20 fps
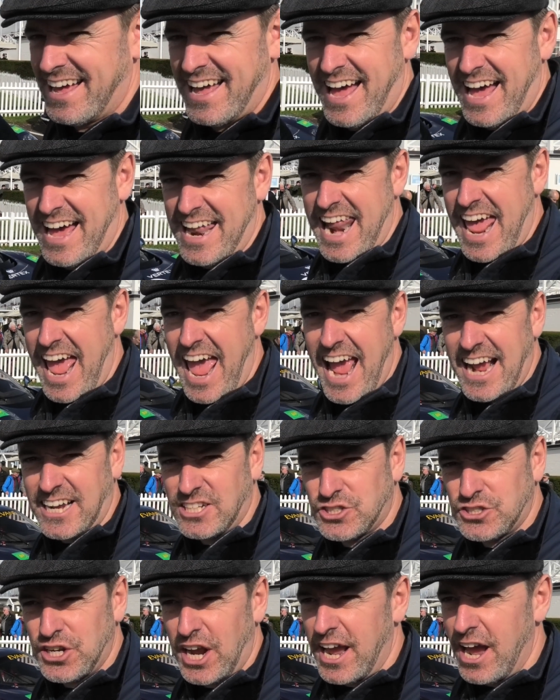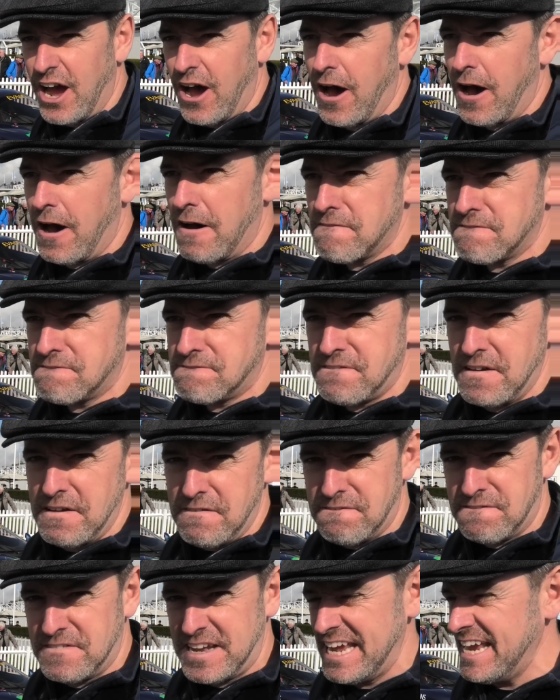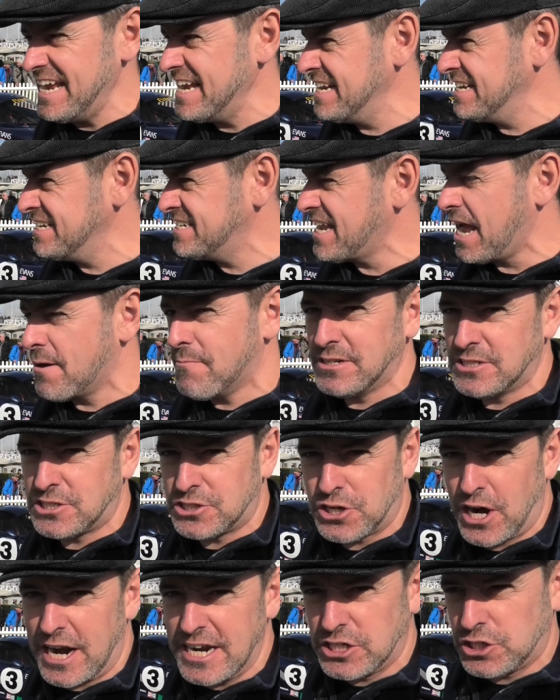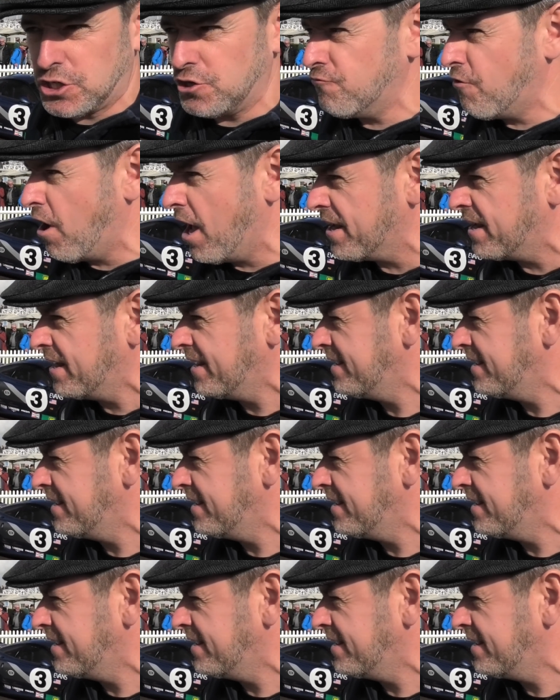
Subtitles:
an XJR 15 demonstration run.